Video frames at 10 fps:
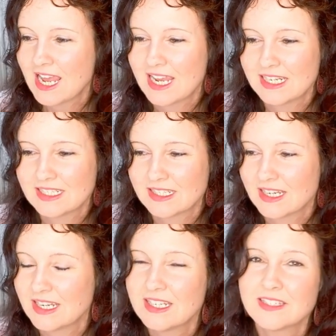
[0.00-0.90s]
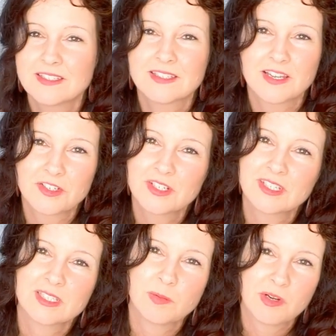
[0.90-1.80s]
And it is such an
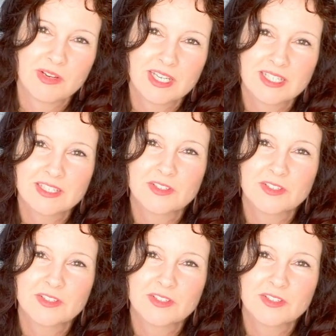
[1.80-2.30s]
experience